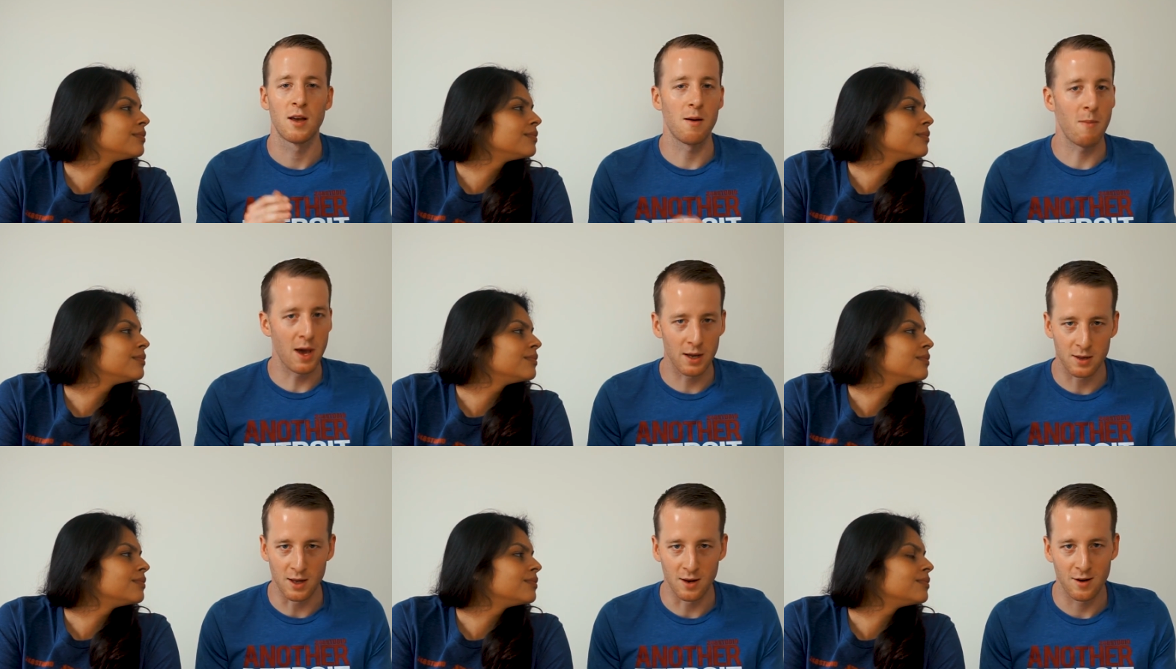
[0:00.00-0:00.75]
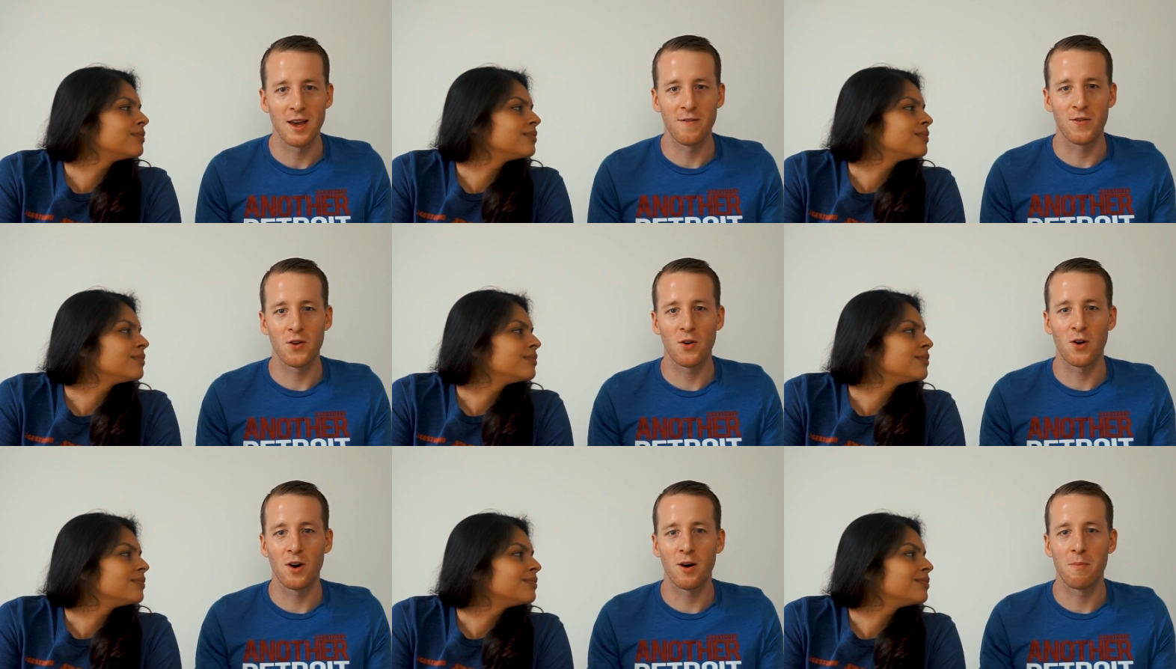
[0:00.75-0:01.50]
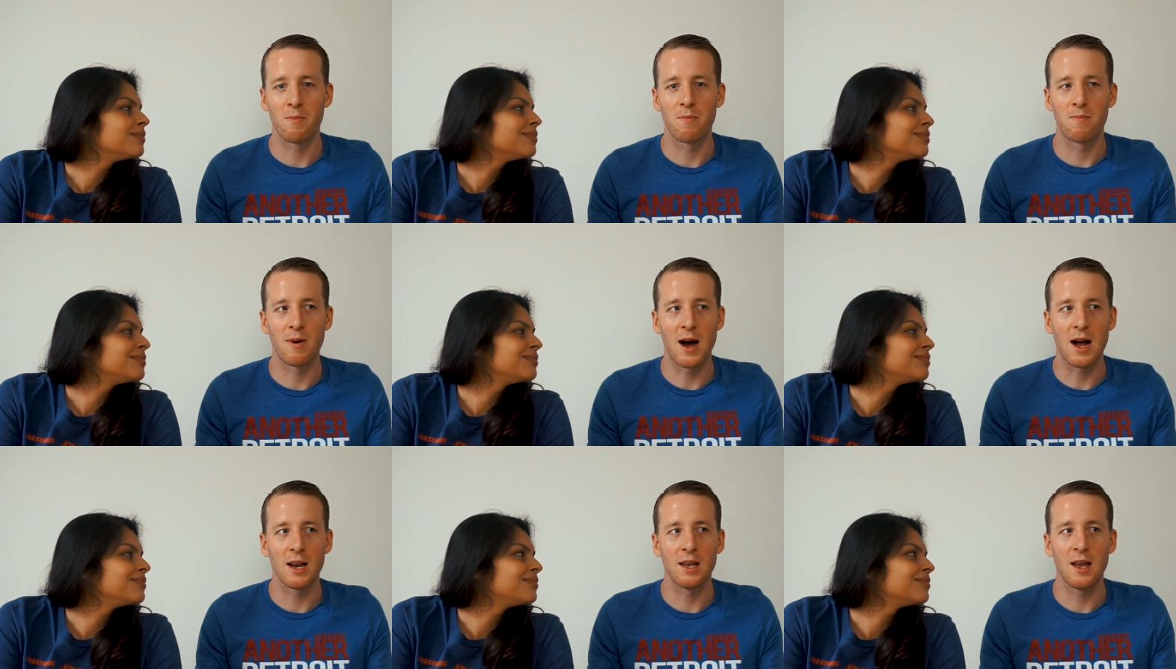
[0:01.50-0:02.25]
Speaker 1: it makes it. If your
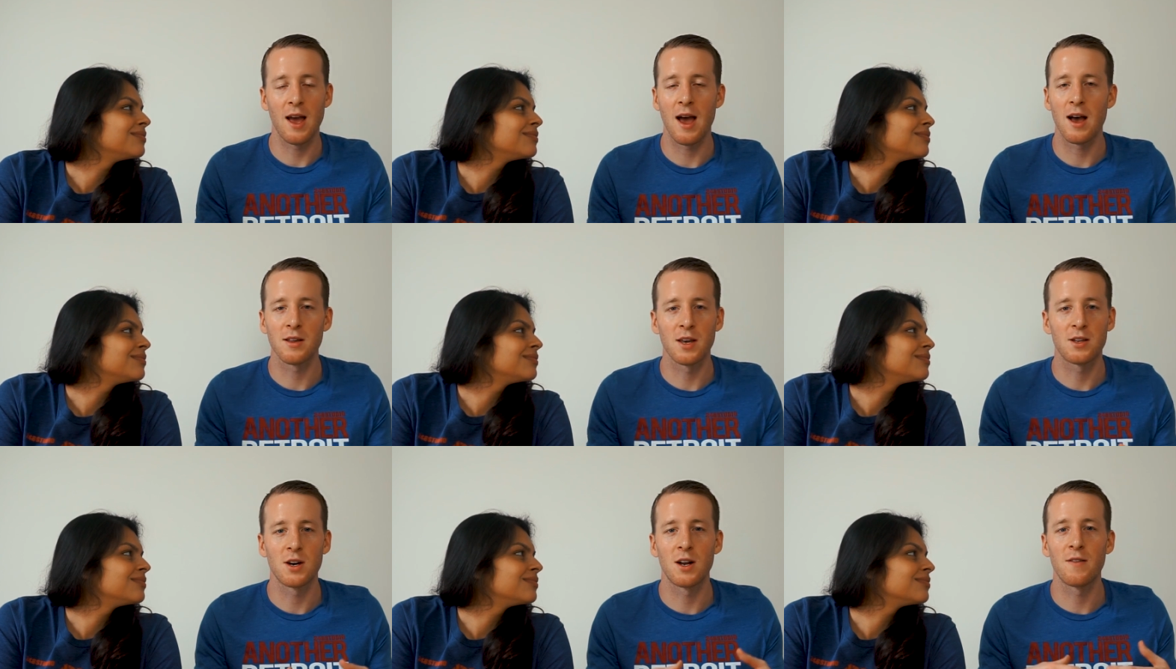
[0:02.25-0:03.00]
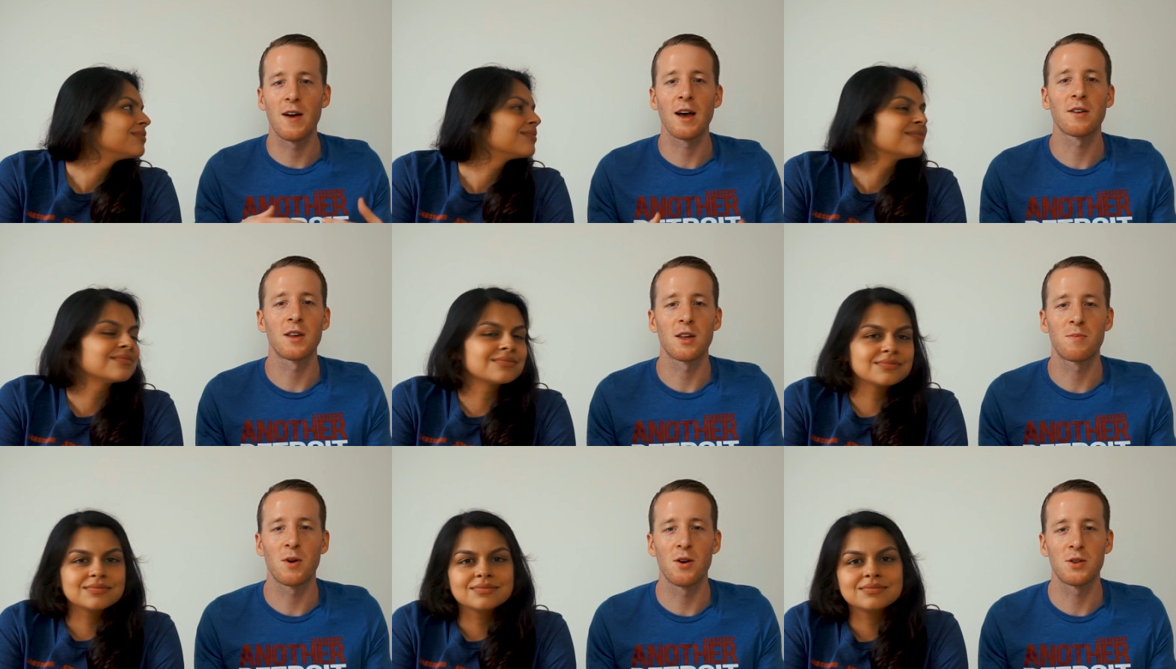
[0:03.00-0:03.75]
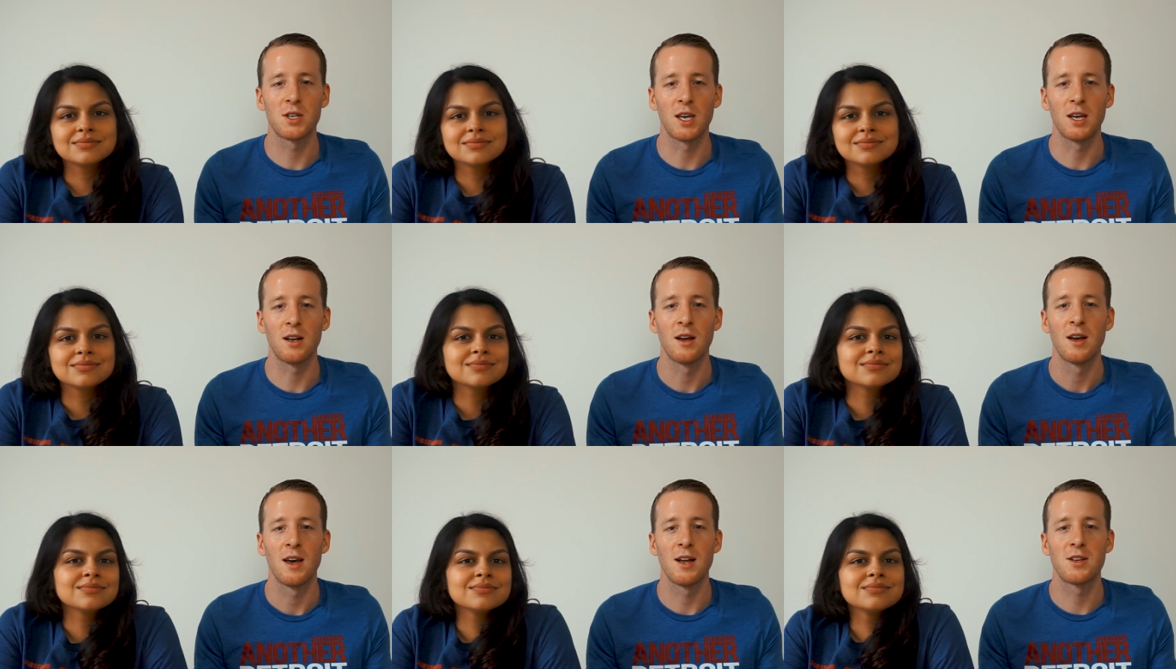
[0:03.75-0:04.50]
body has a ton of excess
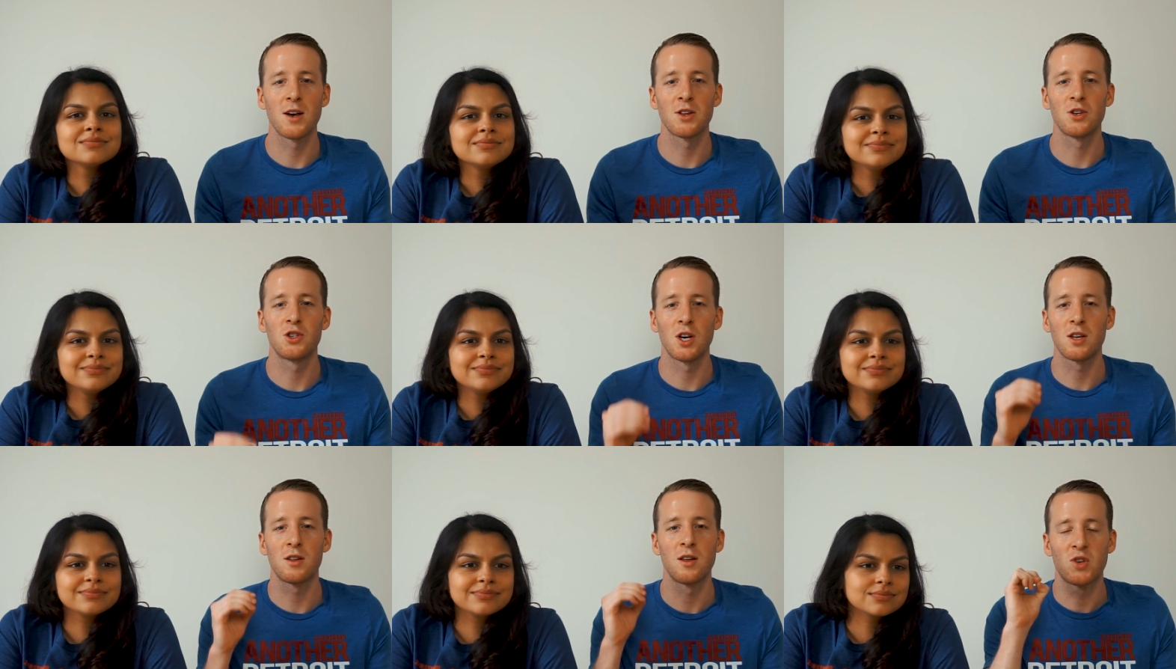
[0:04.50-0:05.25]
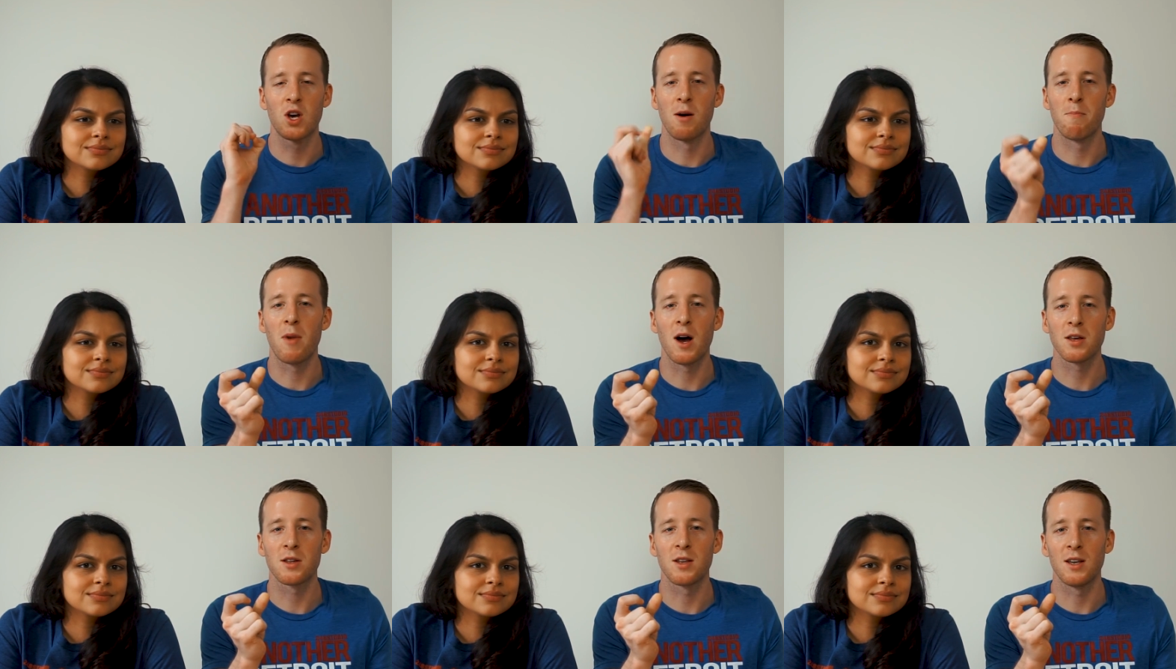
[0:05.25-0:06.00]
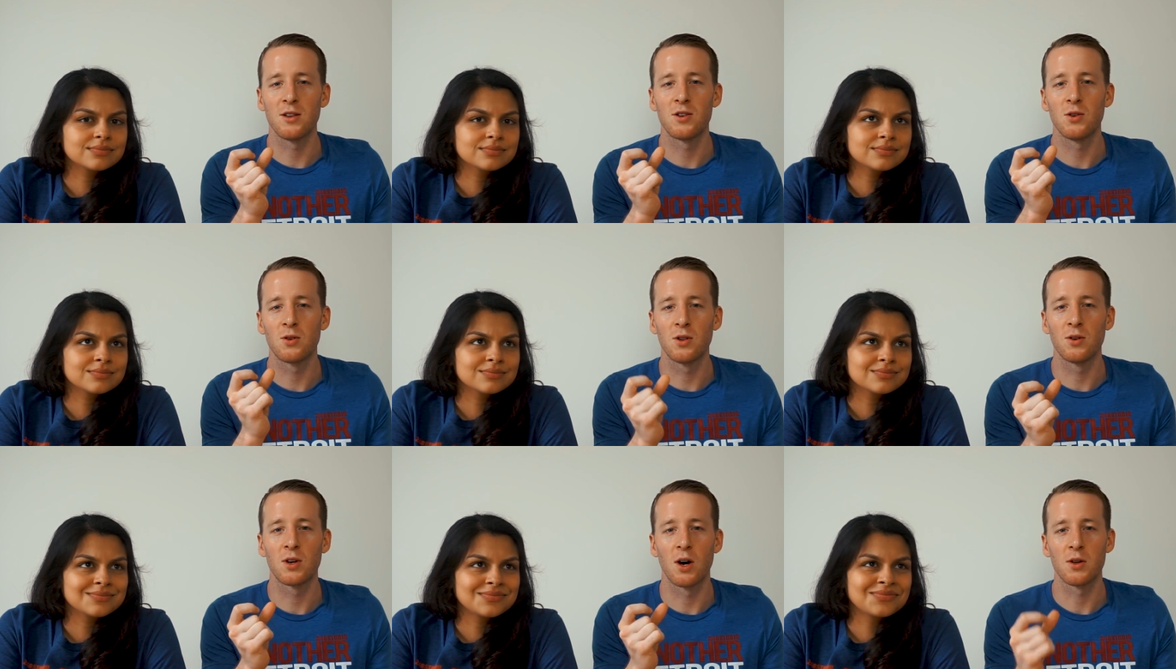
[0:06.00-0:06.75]
protein, it doesn't just combust into
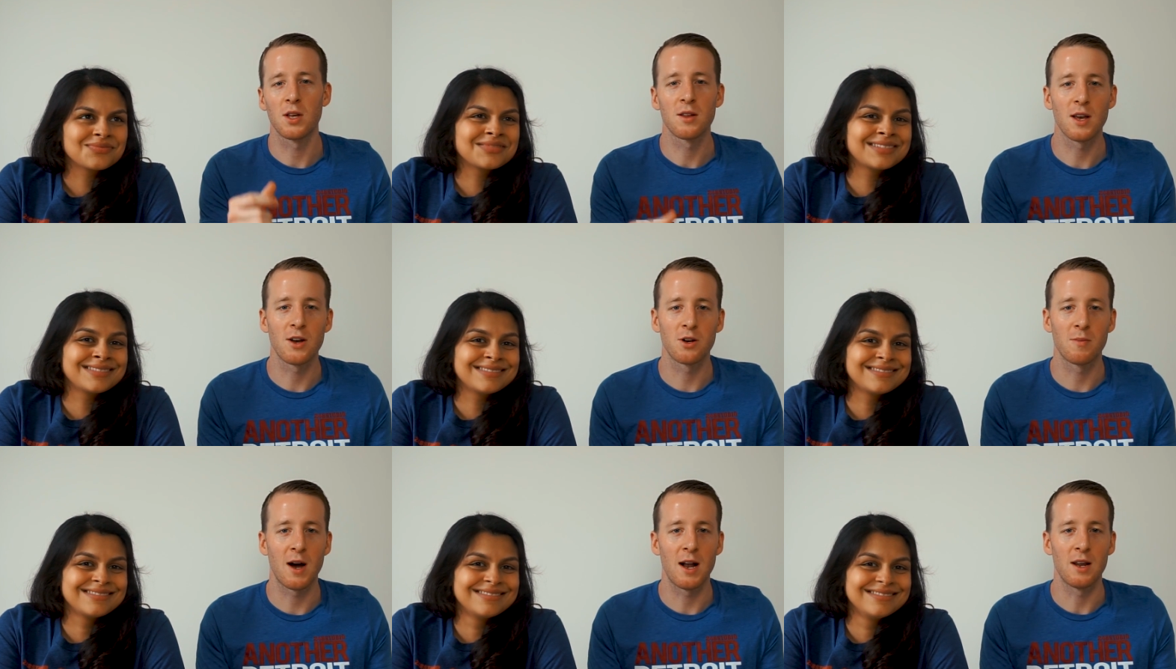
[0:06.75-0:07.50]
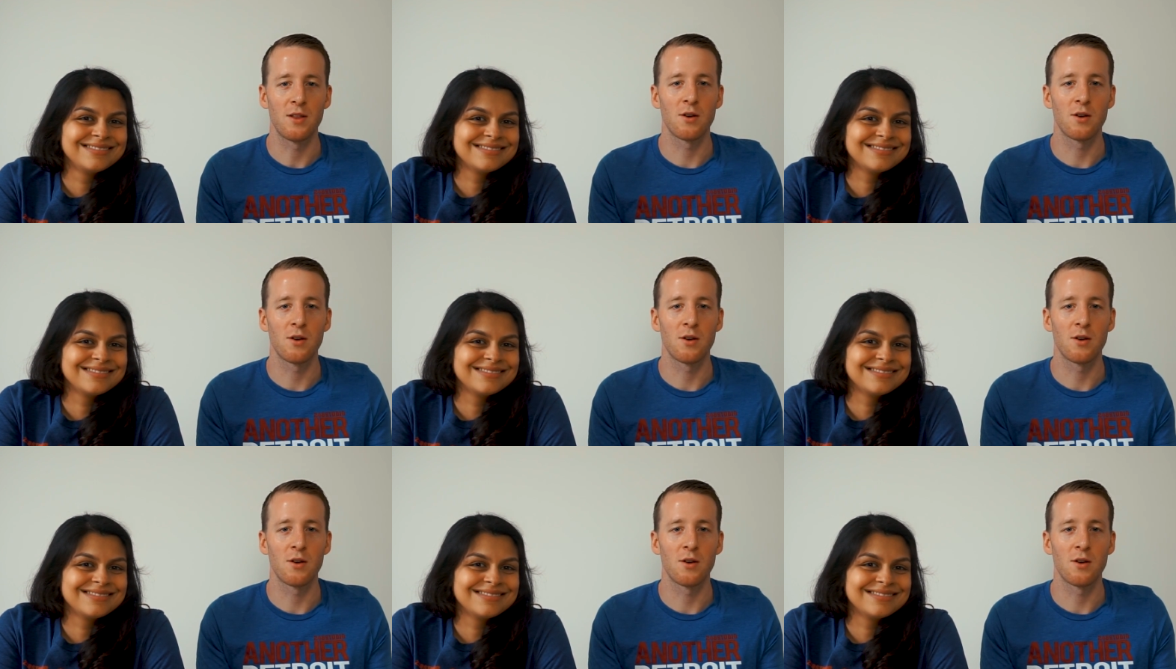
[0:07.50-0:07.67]
glucose inside your body.